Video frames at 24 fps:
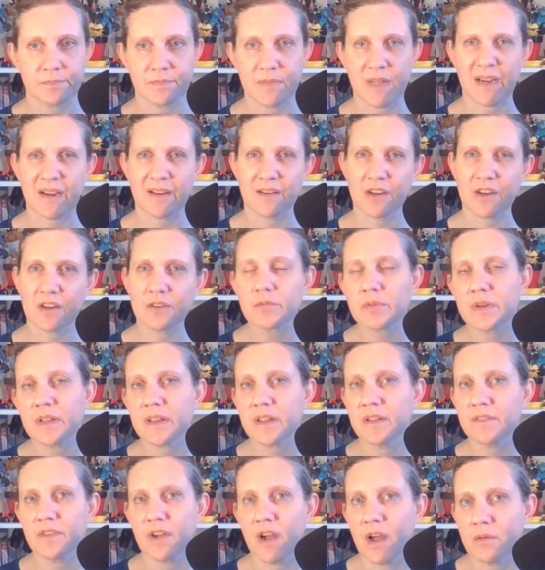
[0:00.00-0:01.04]
They could really
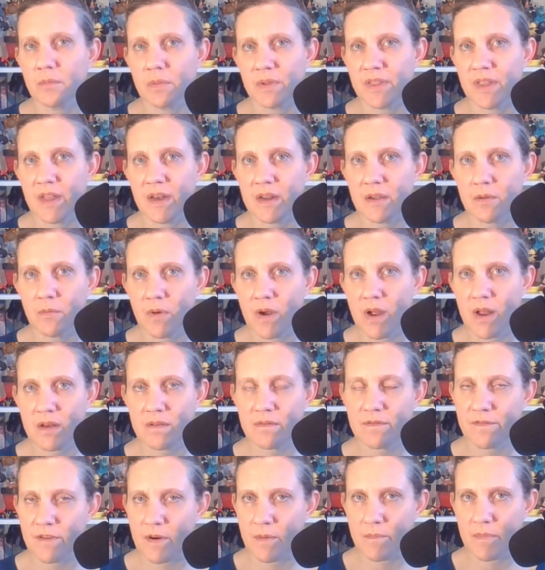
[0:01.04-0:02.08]
have gone with anyone
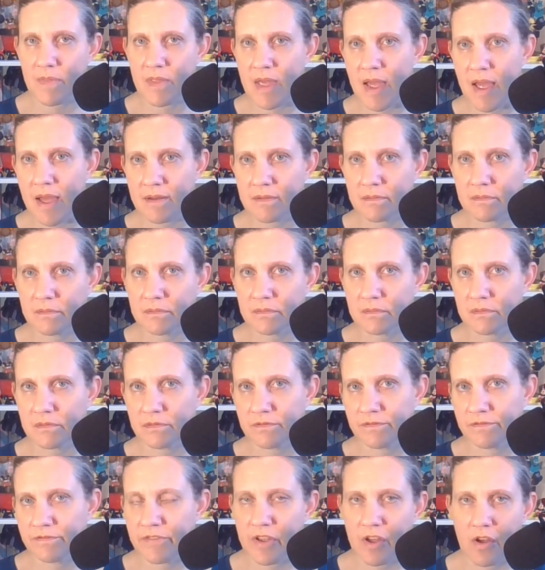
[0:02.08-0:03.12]
from that
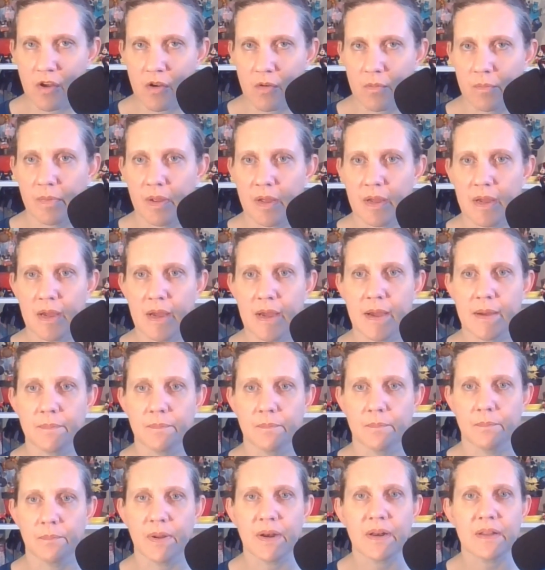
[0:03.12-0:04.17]
film,
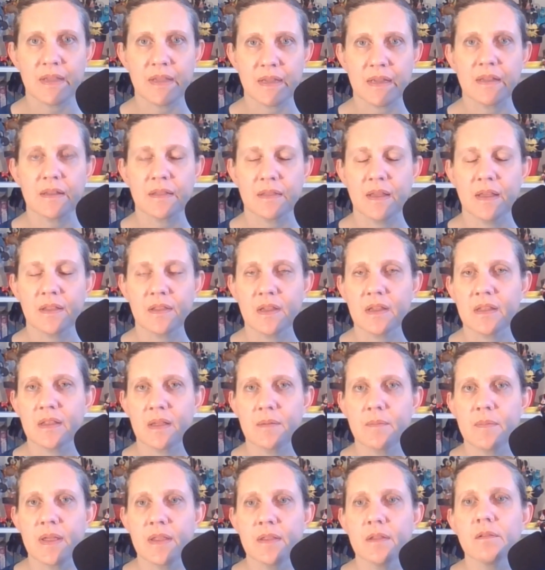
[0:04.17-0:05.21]
but I think they
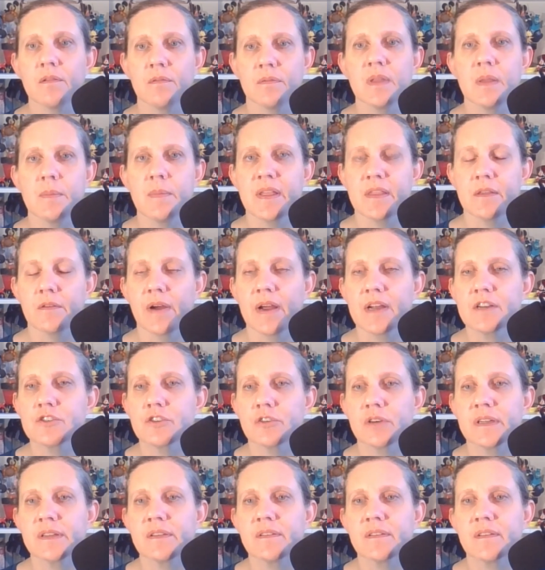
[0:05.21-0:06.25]
made the right
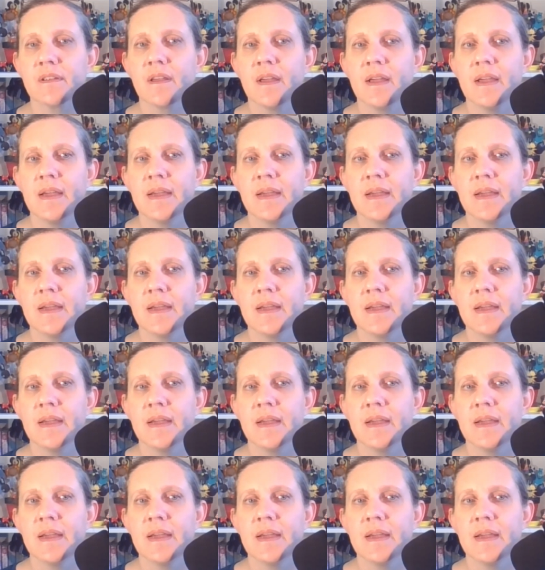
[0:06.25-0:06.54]
choice.